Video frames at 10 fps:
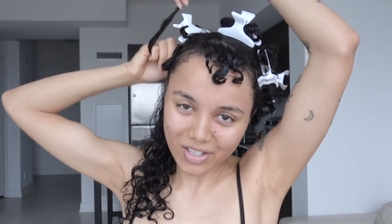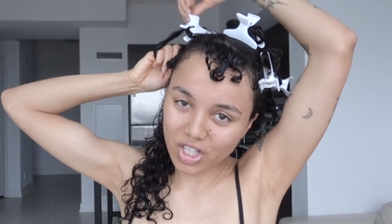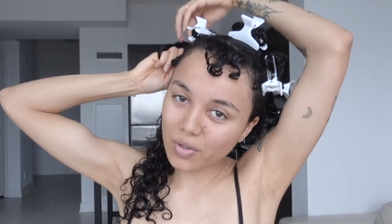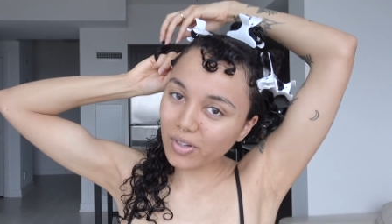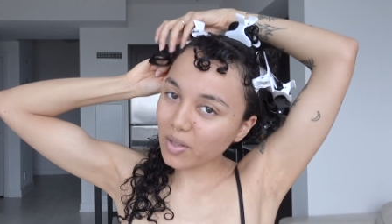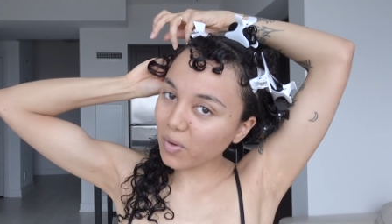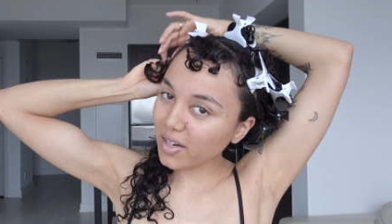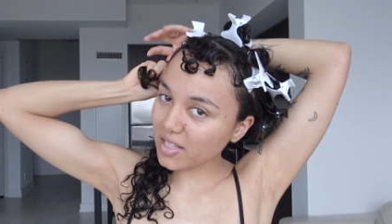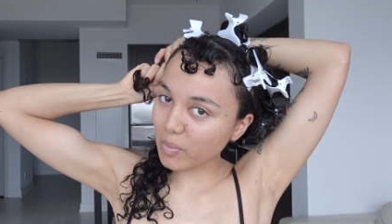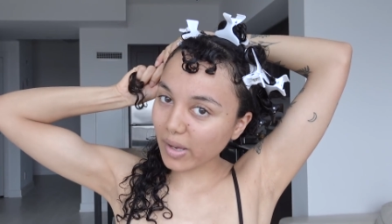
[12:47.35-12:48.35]
Like, she really
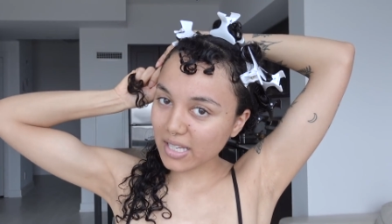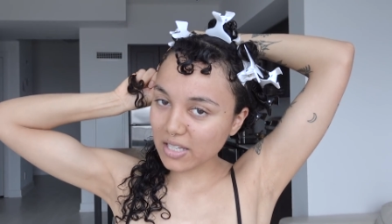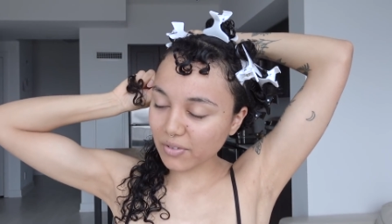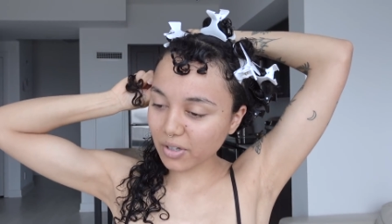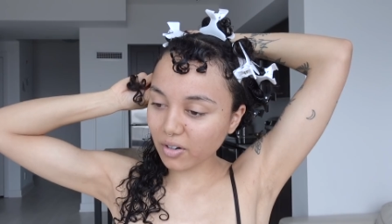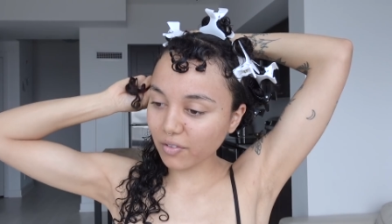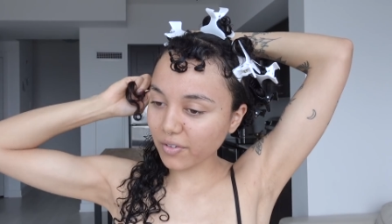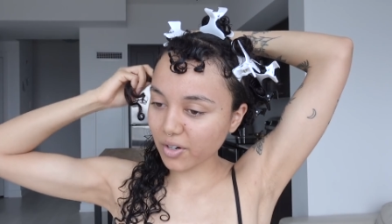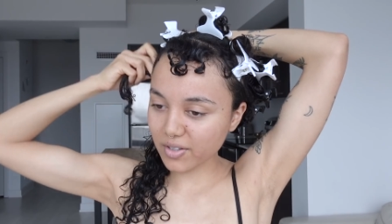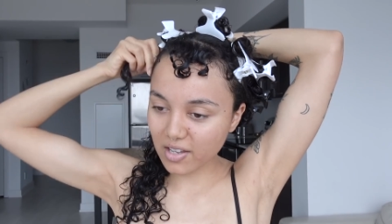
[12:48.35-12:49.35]
wanted to buy DevaCurl
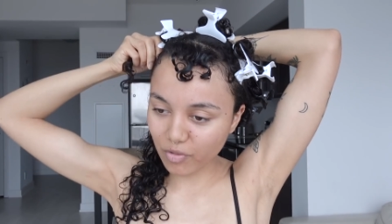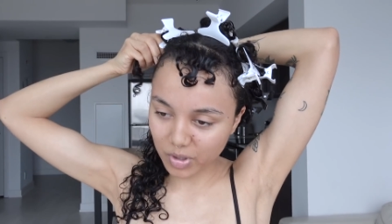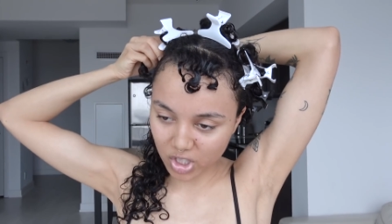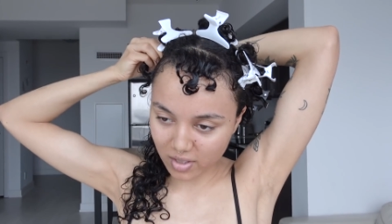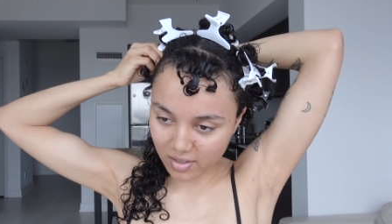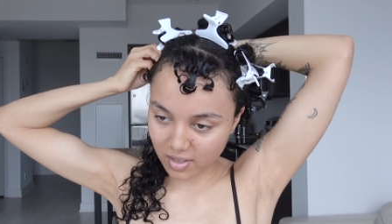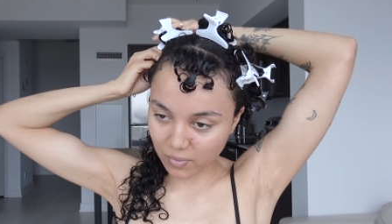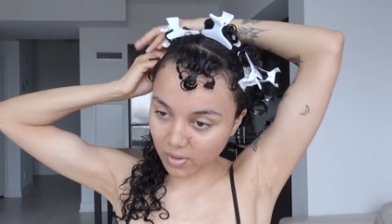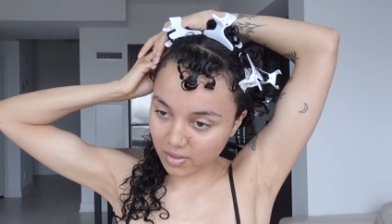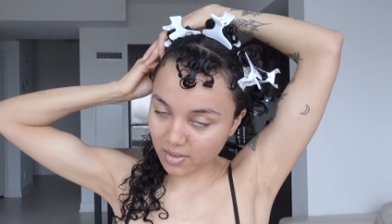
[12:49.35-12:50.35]
for herself, but she just
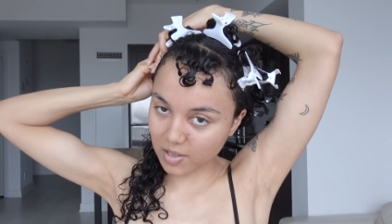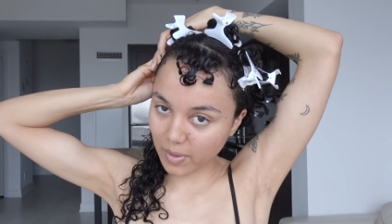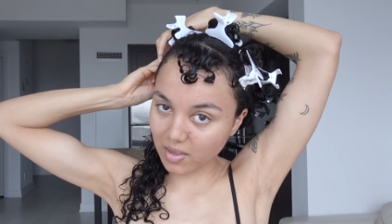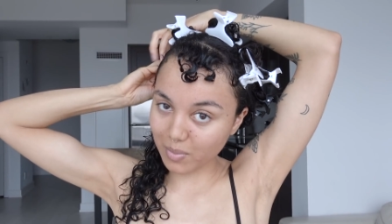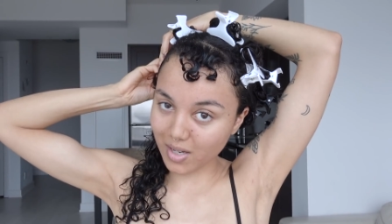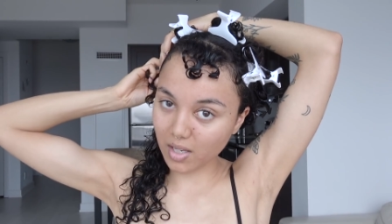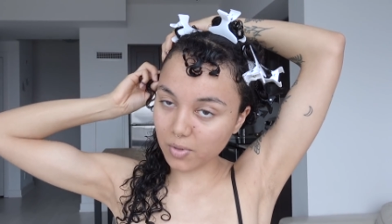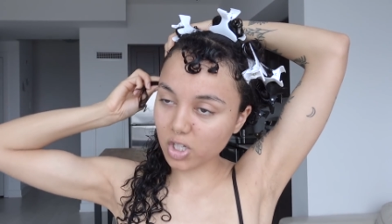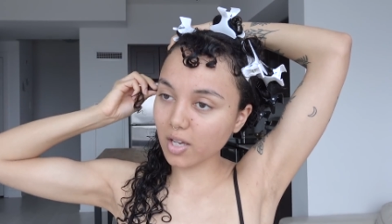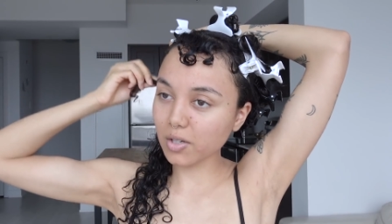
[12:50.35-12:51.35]
didn't want to spend the money,
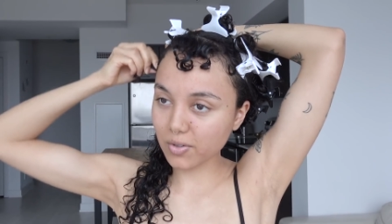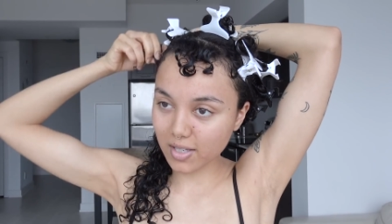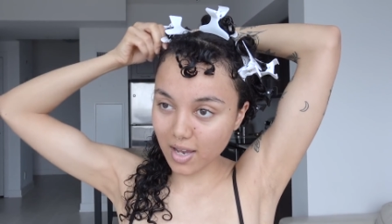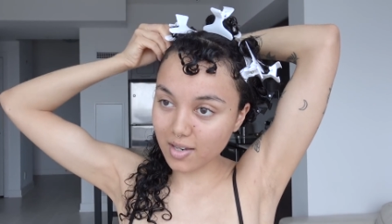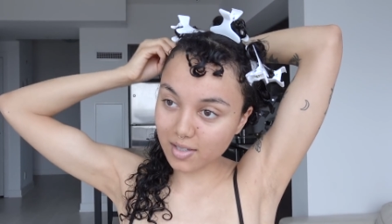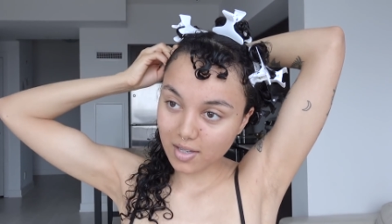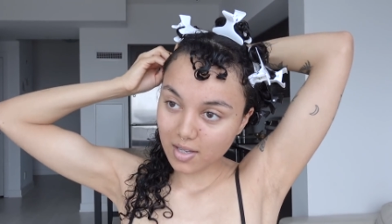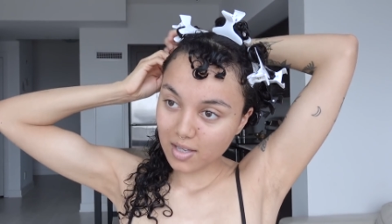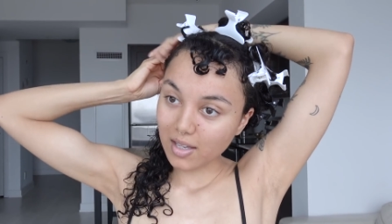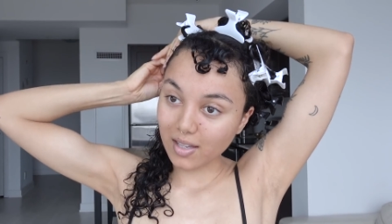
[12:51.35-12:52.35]
which I understand.
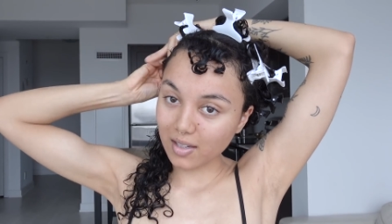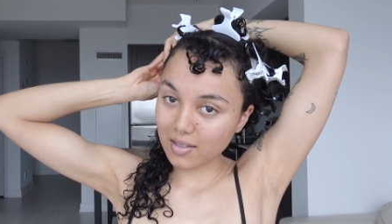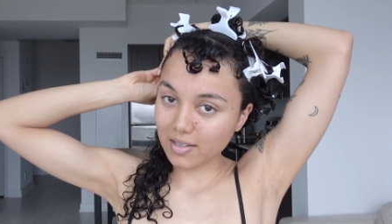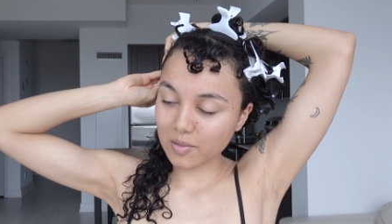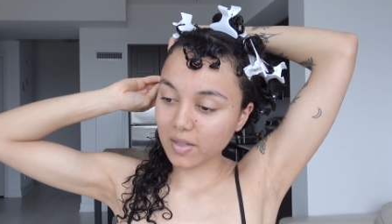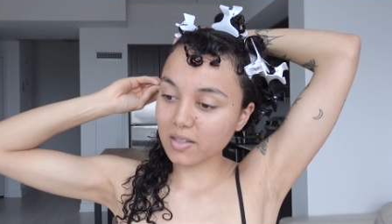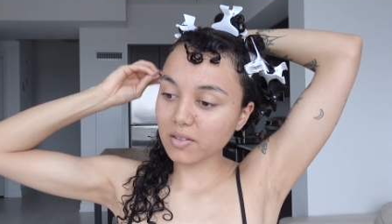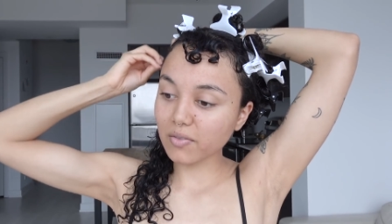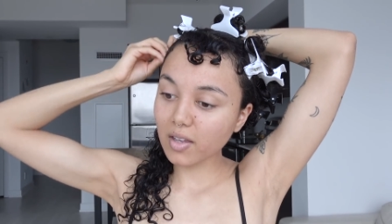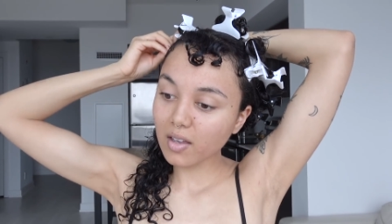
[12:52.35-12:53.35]
It is
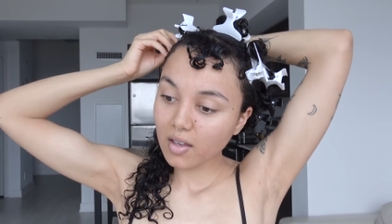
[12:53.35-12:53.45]
expensive.